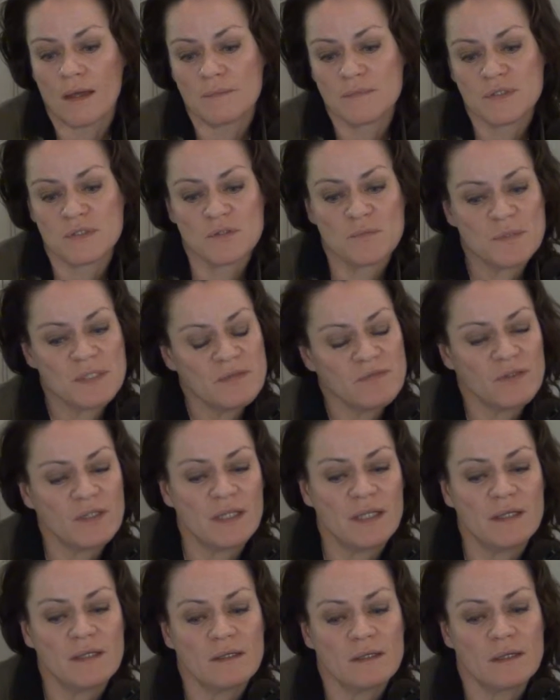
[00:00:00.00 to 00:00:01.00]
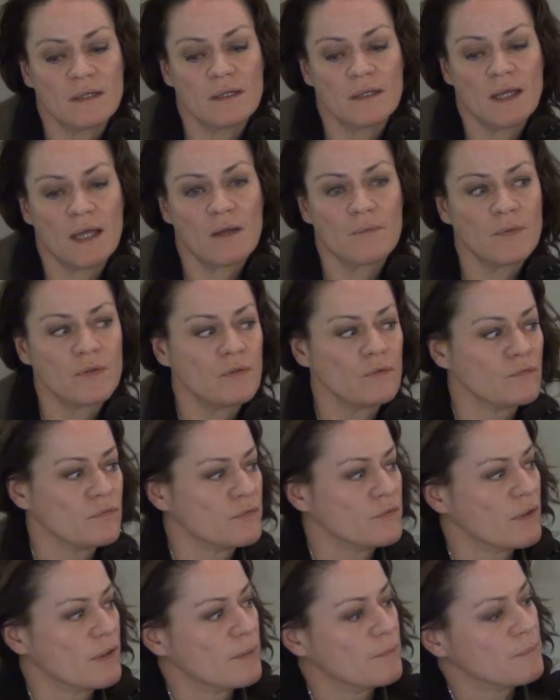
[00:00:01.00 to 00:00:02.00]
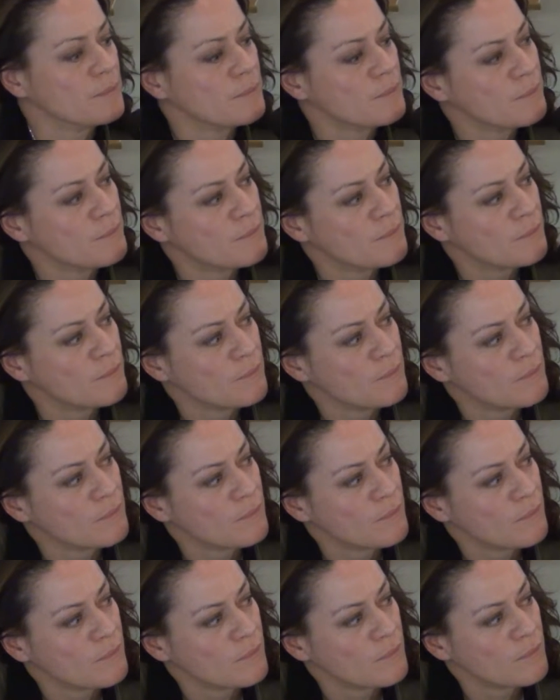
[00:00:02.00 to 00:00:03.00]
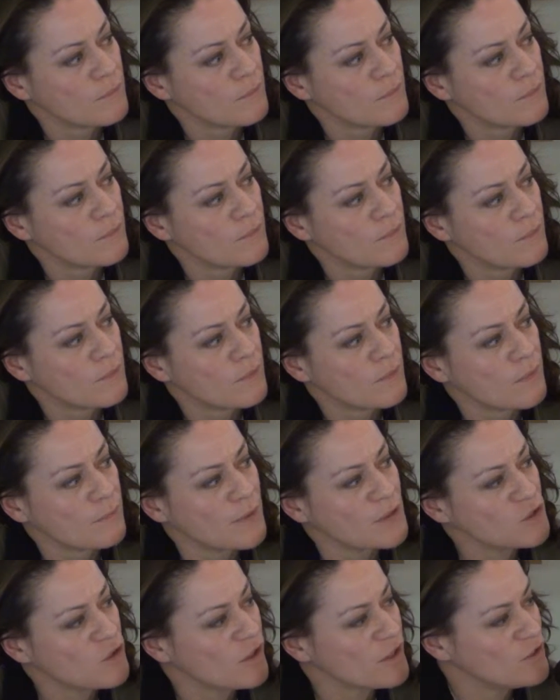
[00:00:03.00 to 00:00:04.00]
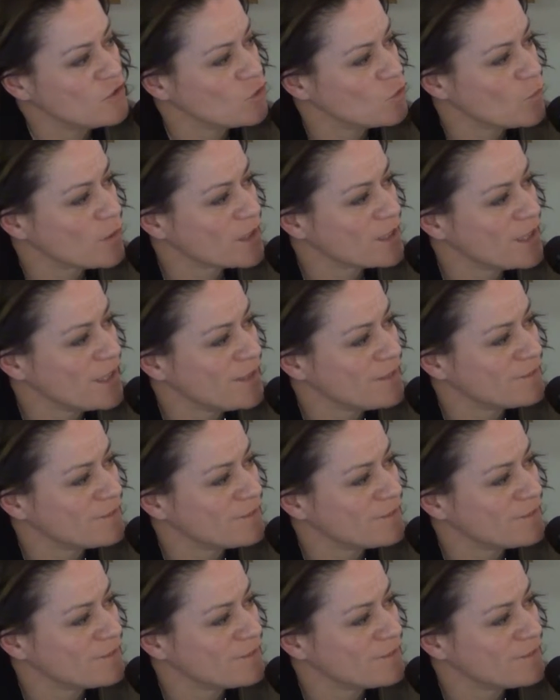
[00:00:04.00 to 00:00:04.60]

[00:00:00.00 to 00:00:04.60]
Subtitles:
So specifically, how am I doing for time? Am I talking too quickly?